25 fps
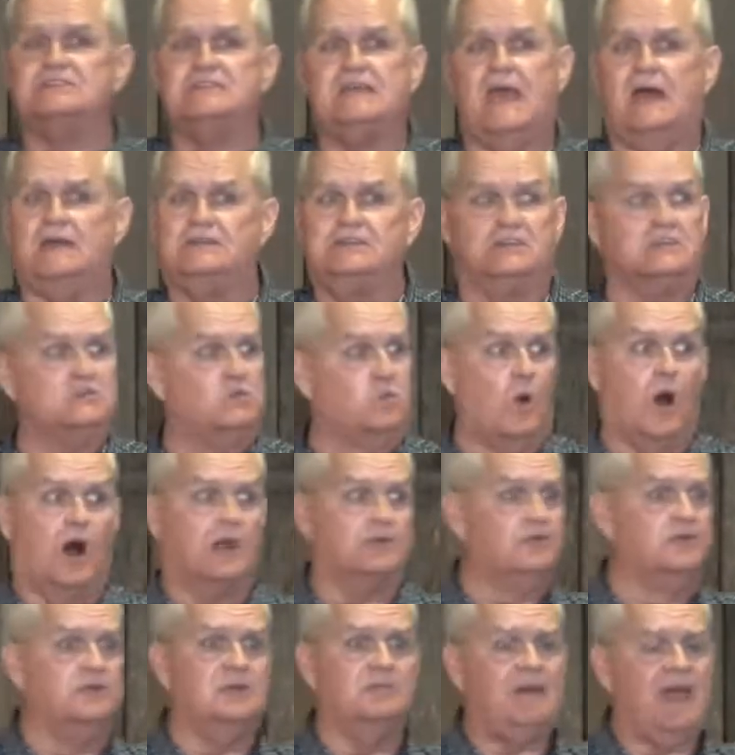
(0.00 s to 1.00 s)
County, just
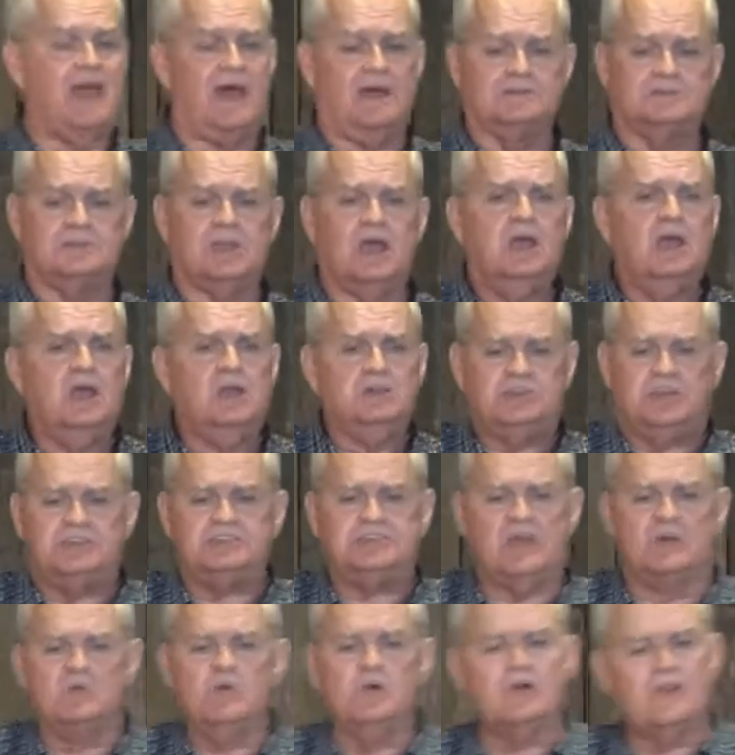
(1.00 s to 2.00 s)
wandering the mountains. She
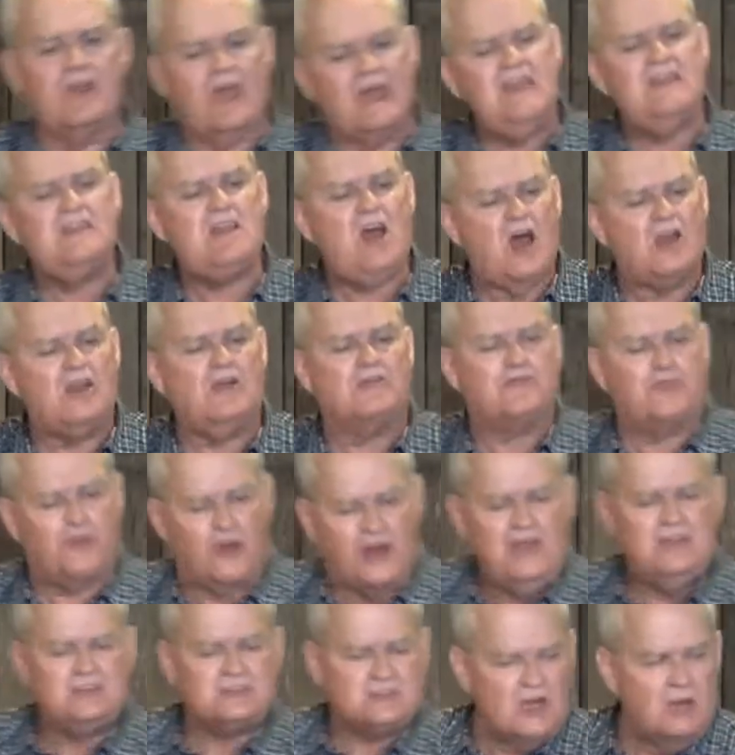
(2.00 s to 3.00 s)
said, were they not
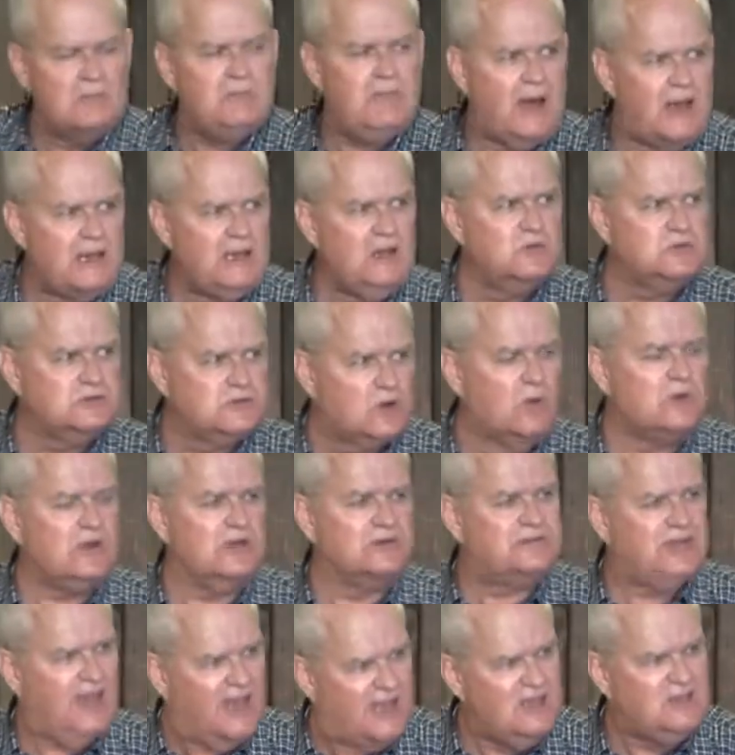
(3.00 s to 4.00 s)
afraid somebody was going to
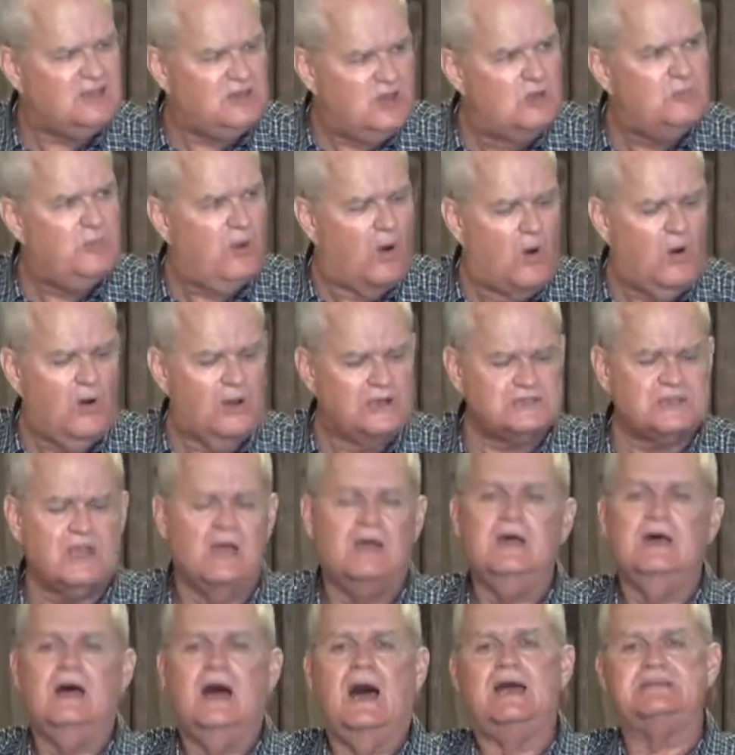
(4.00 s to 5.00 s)
take you boys?
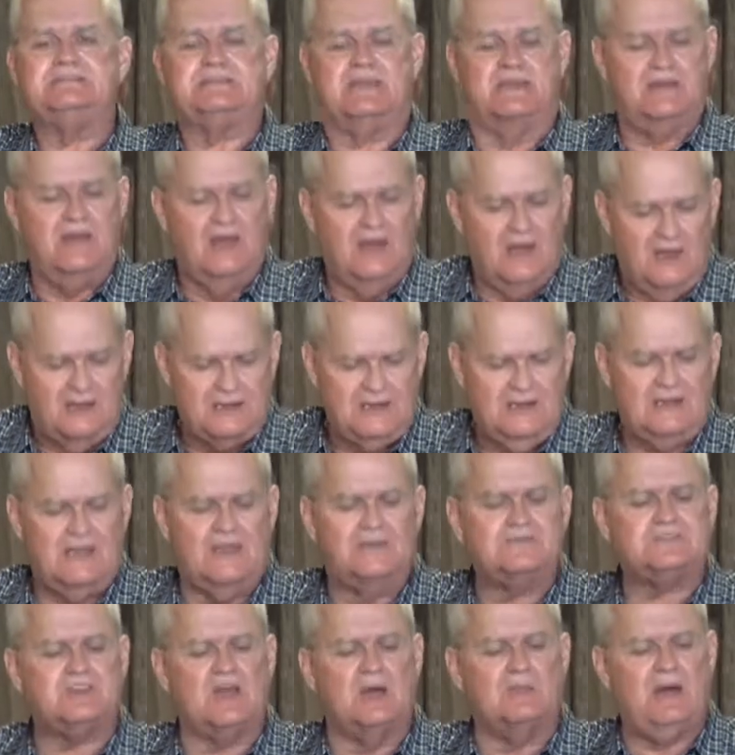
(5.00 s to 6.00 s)
I said, honey,
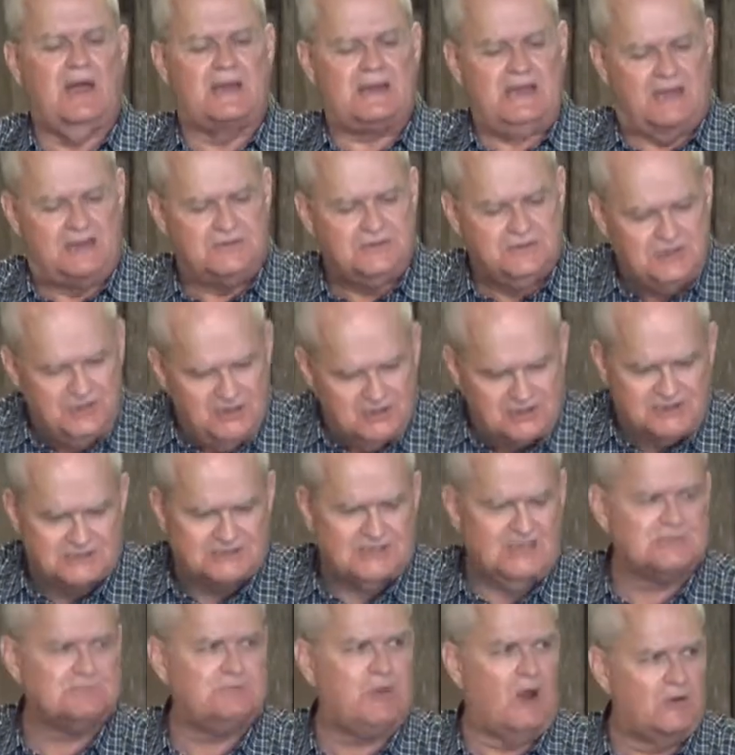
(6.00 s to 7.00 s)
if somebody had took us,
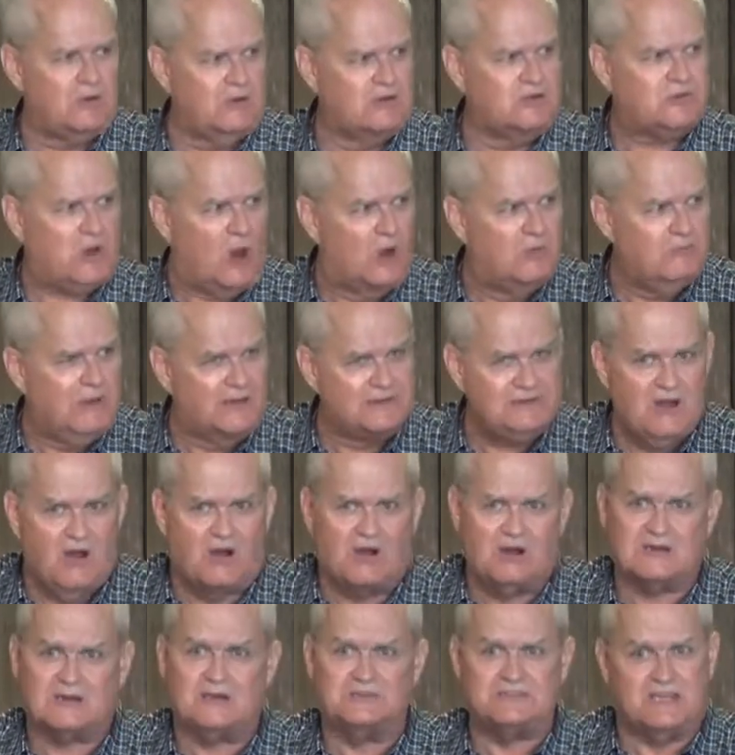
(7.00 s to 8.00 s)
they'd brought us home by
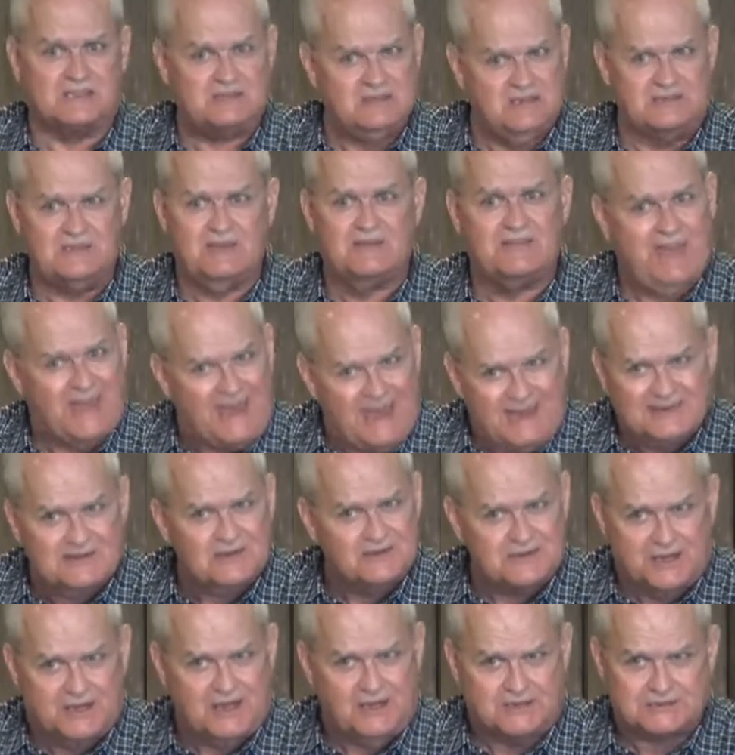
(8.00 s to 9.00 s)
dark because they couldn't have
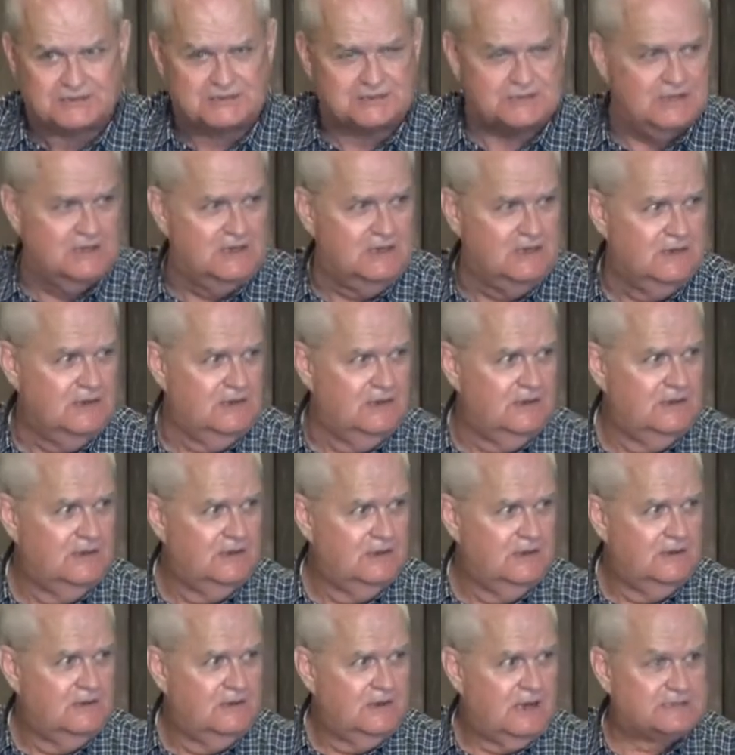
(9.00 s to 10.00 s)
handled us.
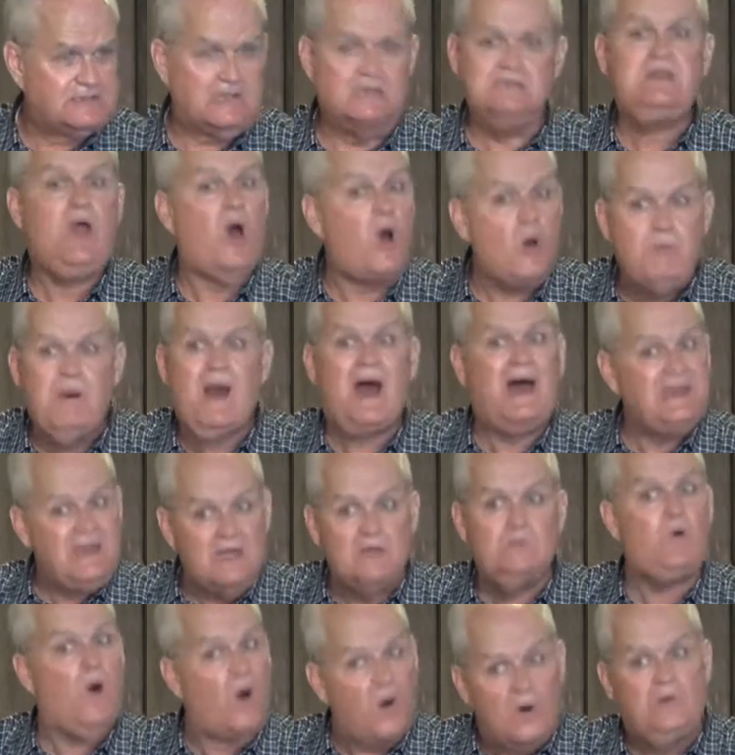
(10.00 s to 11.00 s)
I said, nobody
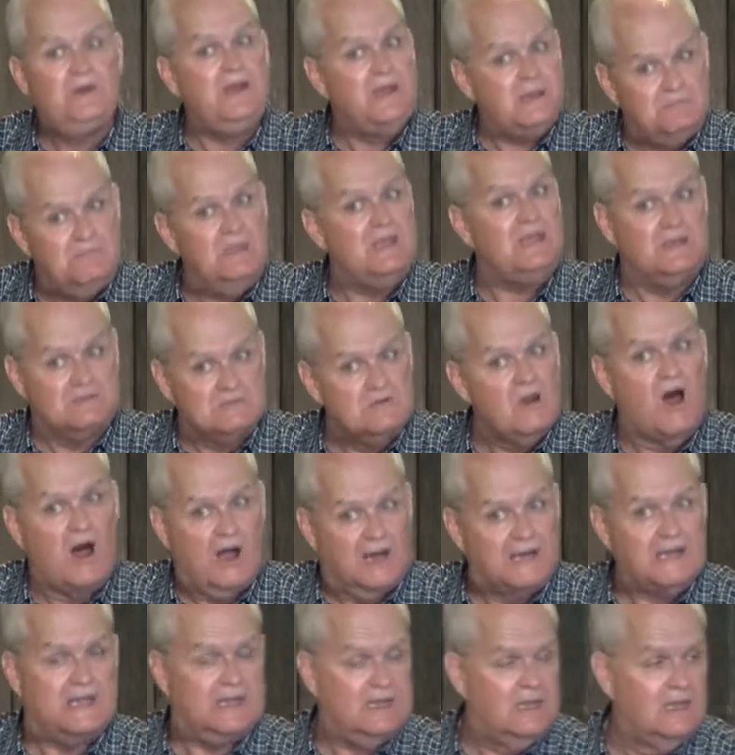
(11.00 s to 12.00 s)
wanted me and
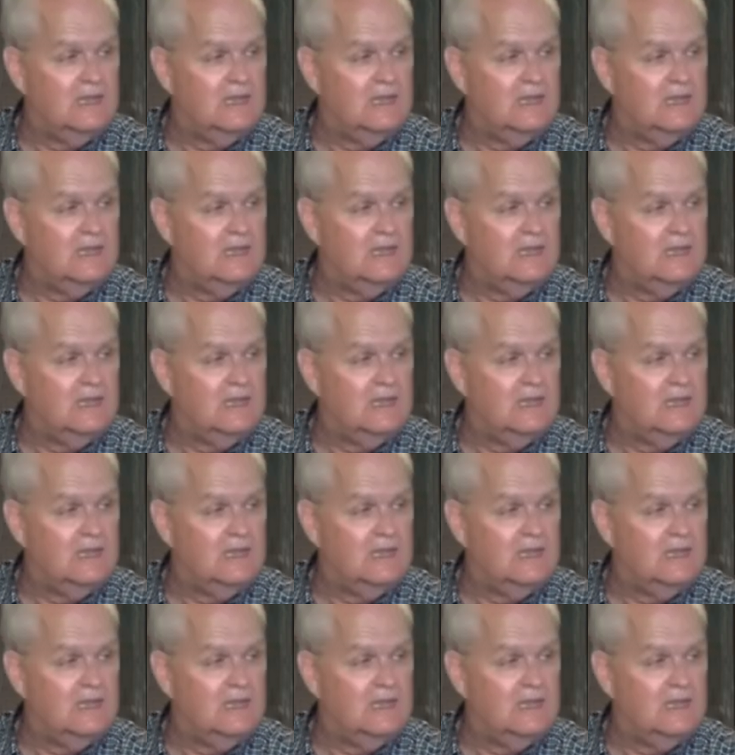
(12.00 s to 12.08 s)
Ronnie.